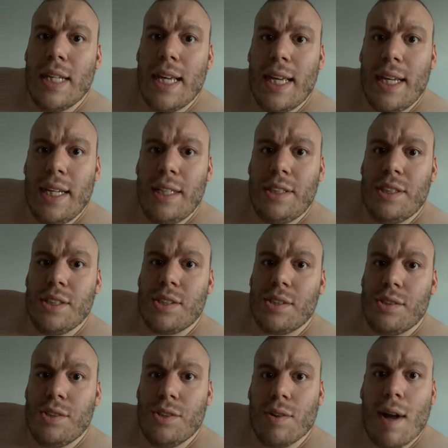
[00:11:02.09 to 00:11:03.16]
they
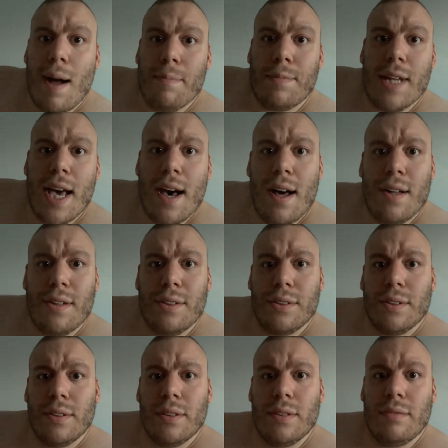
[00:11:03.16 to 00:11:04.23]
just dropped out
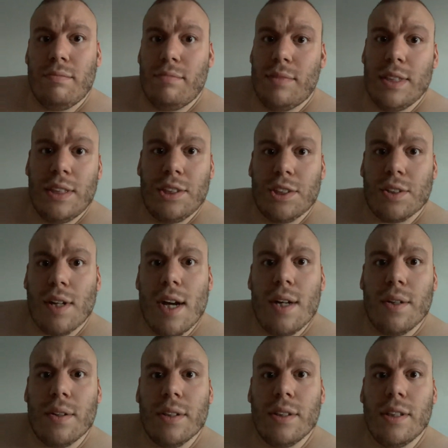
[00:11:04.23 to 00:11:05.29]
or didn't try
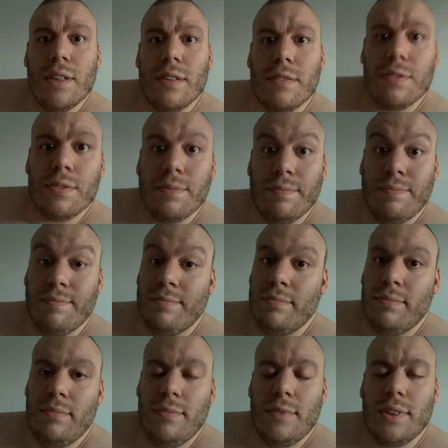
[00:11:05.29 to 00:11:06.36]
hard enough.
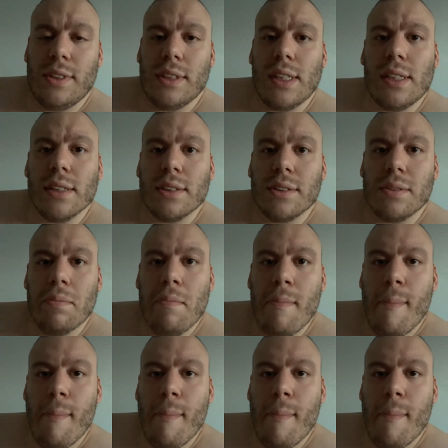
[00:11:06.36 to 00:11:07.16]
Sucks.